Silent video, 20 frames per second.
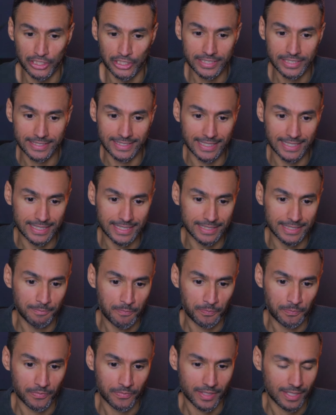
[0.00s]
I just
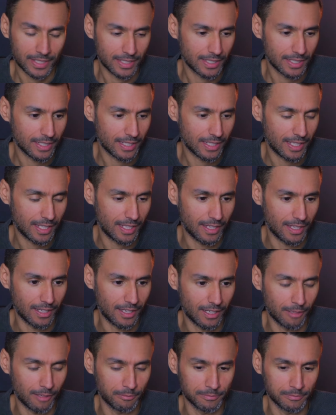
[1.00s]
did
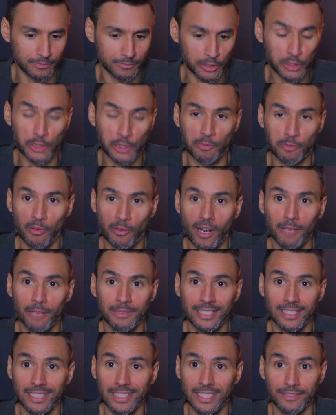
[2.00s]
You Should
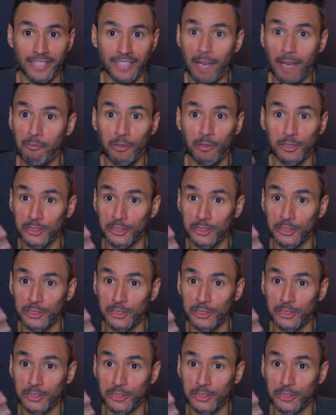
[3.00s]
Probably Leave.